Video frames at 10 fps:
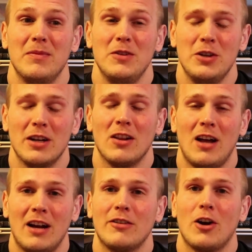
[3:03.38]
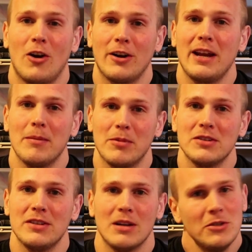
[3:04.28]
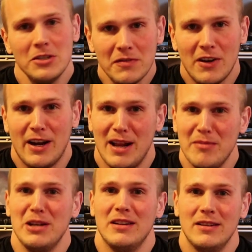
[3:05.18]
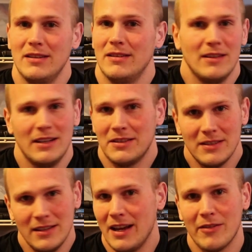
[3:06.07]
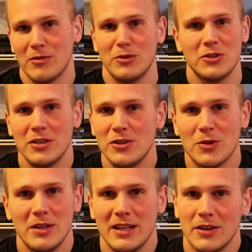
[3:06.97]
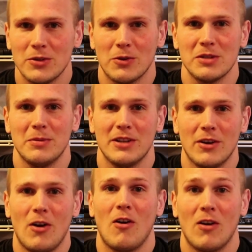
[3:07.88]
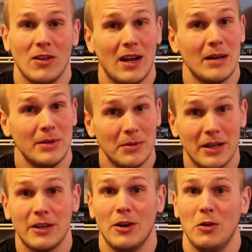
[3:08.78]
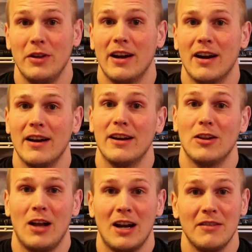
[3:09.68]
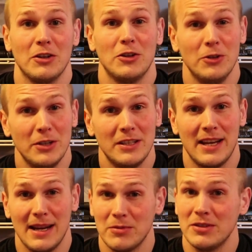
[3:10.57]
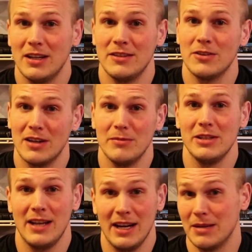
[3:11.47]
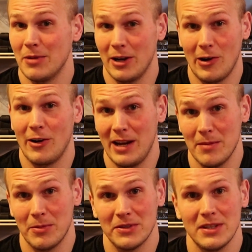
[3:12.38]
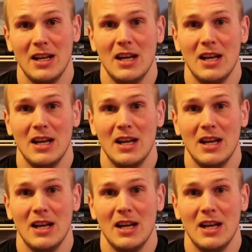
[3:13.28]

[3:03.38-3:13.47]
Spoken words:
you get a lot of car campers there, which is fine. I mean, everyone should enjoy the outdoors, but there are a lot of people that go there, and a lot of the good campsites are going to be taken by car campers.